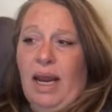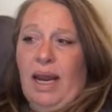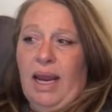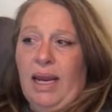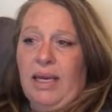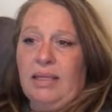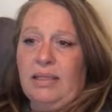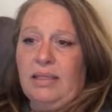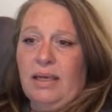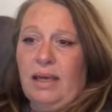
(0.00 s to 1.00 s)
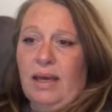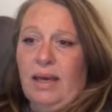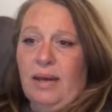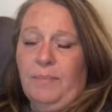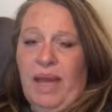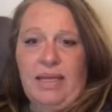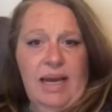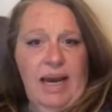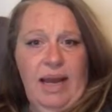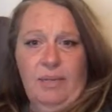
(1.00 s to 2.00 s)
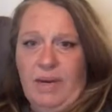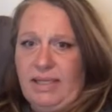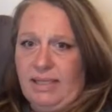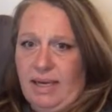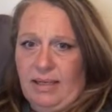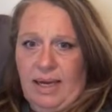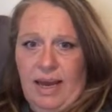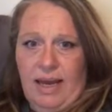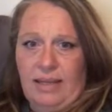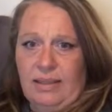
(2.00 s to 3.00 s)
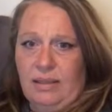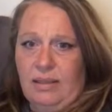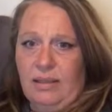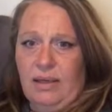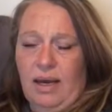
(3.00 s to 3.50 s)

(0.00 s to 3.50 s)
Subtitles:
and had not had my son yet.